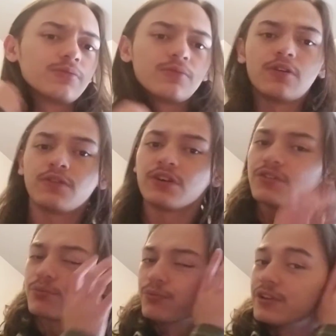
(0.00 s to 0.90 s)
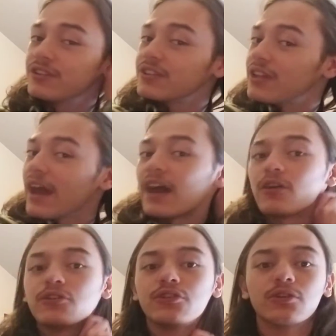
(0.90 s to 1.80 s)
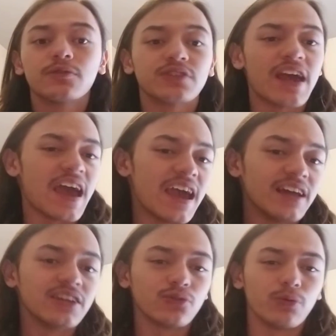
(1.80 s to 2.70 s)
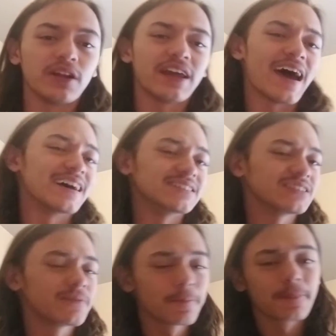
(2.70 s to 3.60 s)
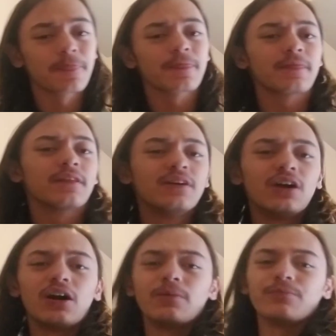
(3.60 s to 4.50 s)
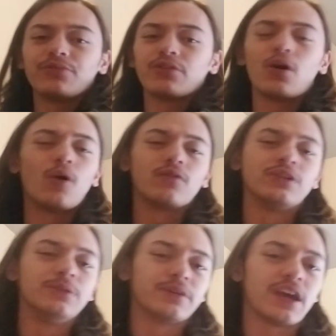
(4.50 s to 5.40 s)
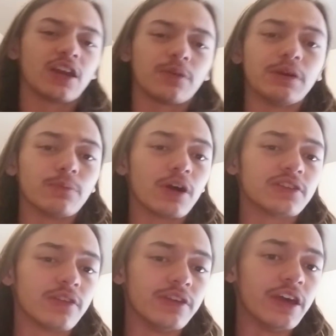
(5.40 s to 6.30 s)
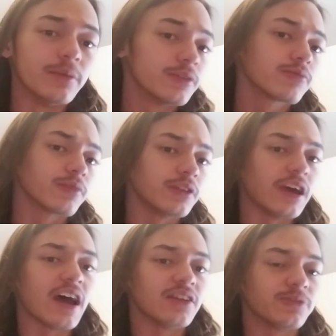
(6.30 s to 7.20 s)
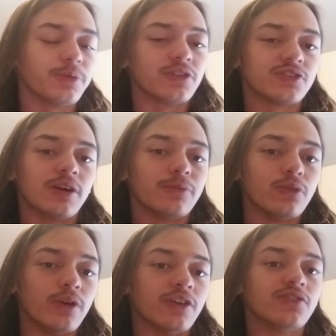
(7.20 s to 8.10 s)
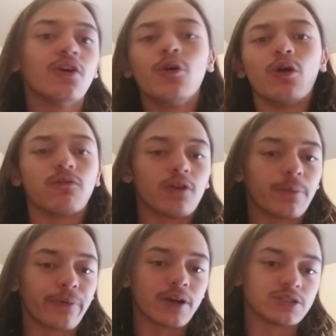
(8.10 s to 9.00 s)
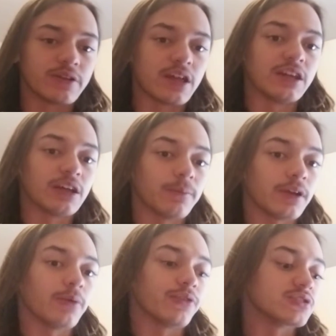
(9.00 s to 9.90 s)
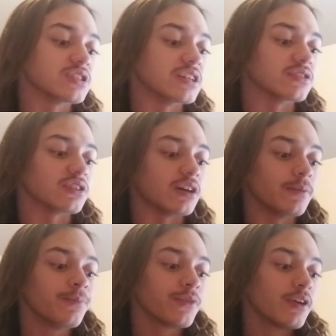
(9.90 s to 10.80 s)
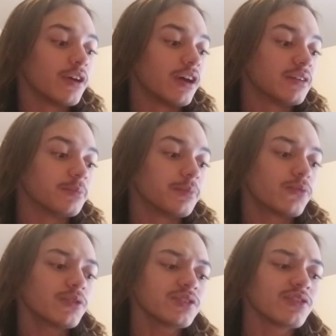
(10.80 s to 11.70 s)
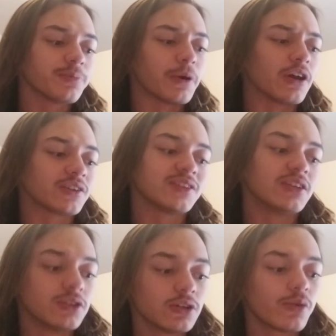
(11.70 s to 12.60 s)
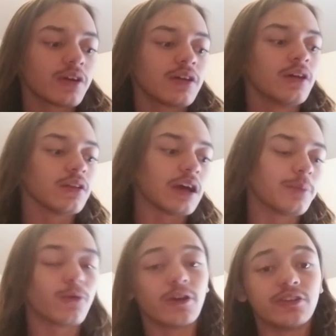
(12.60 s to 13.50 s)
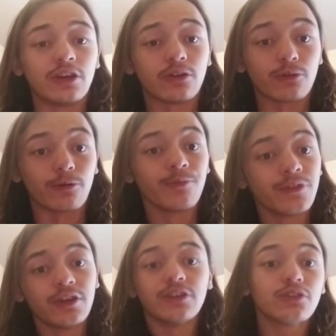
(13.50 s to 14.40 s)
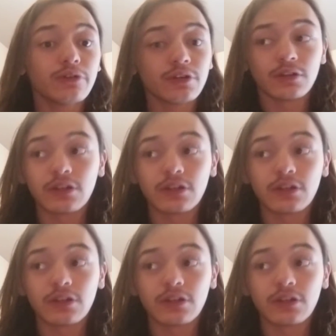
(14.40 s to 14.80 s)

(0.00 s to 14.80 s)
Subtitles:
over his recent add-on nerfs, and as well as the overheat mechanic being brought to the game, it really has put a stump to his overall pressure that he can apply with his chainsaw. But what is his perks? Enduring, Lightborn, and Tinkerer. Enduring and